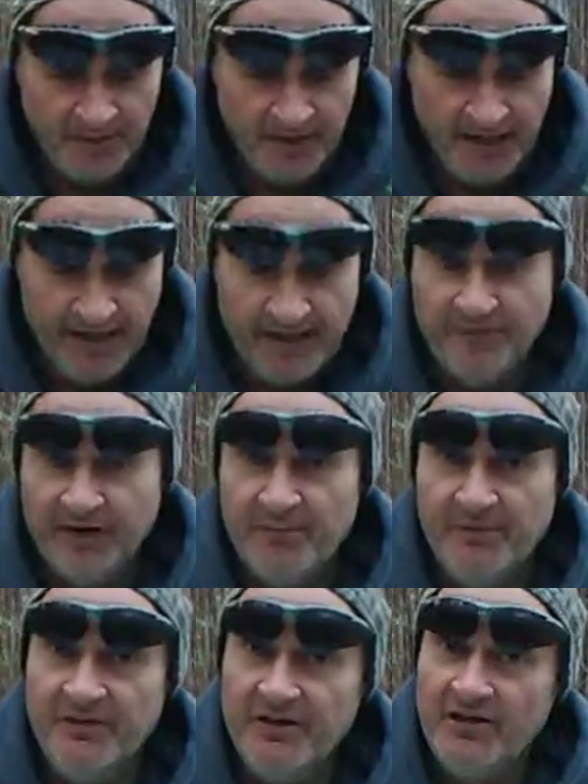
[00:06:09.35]
Adding
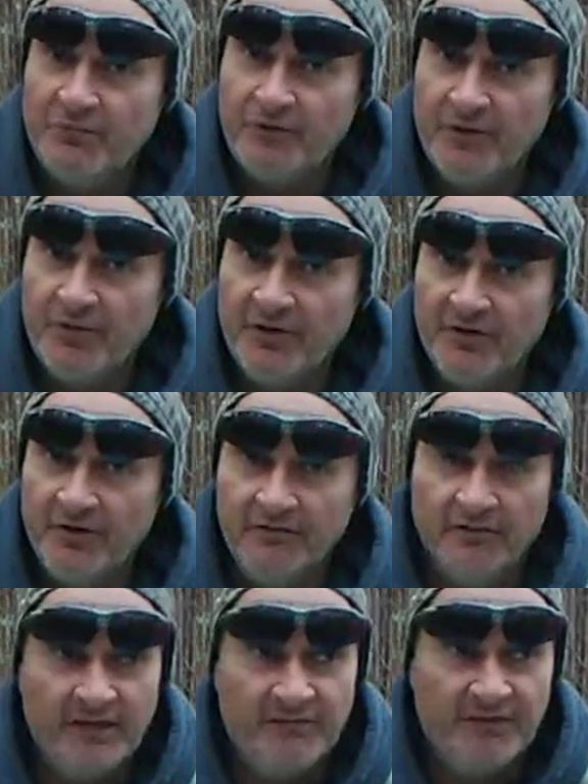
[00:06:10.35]
vitamin D3 with it
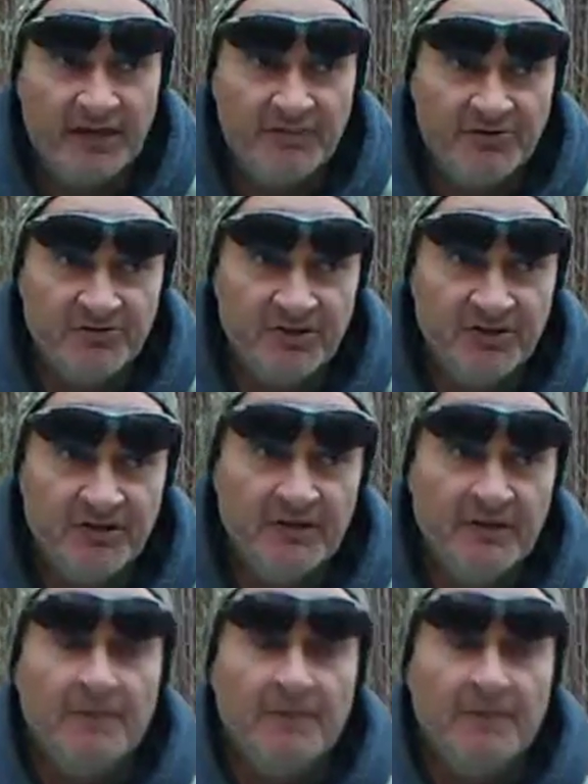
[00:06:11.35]
and vitamin C